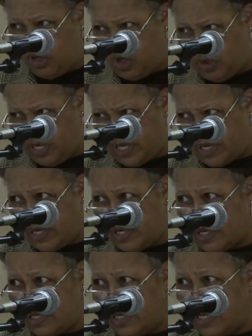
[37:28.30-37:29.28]
Do it,
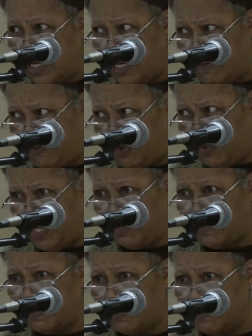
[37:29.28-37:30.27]
if you
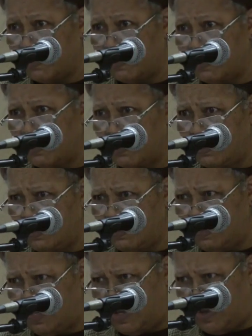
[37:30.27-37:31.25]
wish.
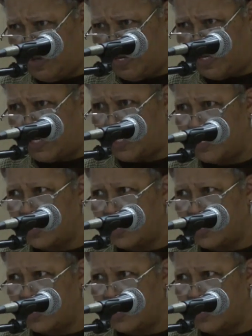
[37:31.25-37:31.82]
Do it.